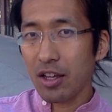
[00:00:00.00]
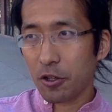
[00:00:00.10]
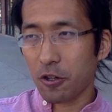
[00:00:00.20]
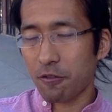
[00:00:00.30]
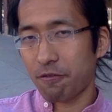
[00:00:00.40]

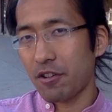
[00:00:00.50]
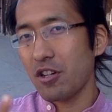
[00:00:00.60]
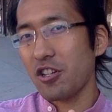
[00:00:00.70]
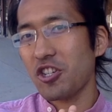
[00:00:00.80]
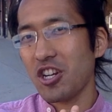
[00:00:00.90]

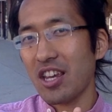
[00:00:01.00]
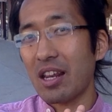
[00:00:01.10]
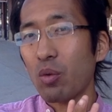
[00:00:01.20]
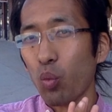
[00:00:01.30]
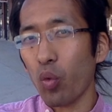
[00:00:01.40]
converge
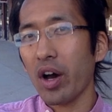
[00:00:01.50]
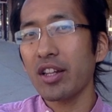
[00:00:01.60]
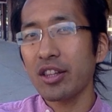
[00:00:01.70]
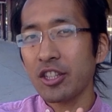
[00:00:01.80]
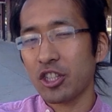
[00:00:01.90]
in
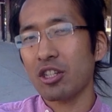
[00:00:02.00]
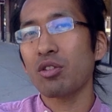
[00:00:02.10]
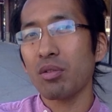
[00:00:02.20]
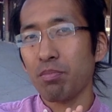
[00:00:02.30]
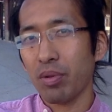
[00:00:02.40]
one
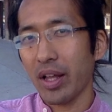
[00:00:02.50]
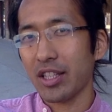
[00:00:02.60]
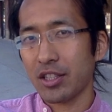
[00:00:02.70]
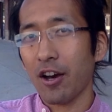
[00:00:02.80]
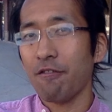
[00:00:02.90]
single
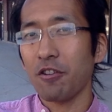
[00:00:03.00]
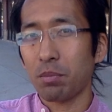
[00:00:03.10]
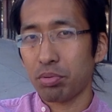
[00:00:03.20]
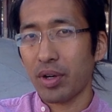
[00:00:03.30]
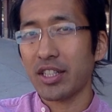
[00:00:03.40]
place of your
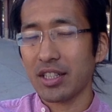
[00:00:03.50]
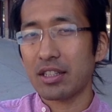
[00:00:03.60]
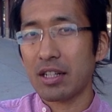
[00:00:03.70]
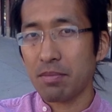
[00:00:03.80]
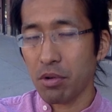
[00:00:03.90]

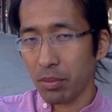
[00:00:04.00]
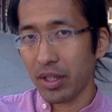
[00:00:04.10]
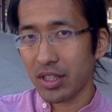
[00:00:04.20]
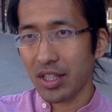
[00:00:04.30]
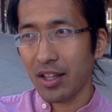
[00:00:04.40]
present
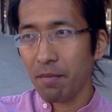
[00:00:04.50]
moment.